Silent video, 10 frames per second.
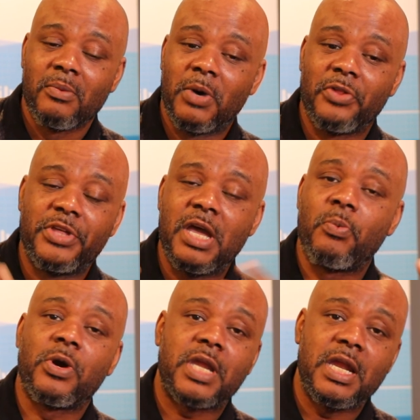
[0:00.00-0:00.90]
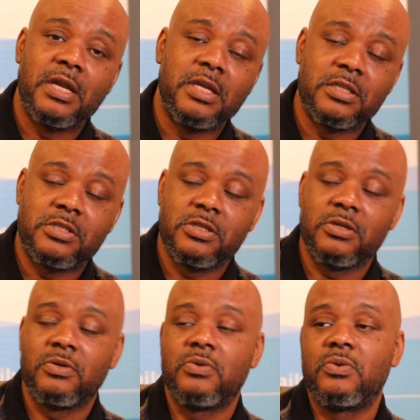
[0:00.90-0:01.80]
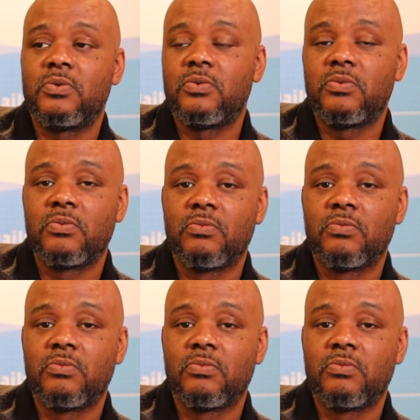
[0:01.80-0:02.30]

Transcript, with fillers: Well, then we're getting into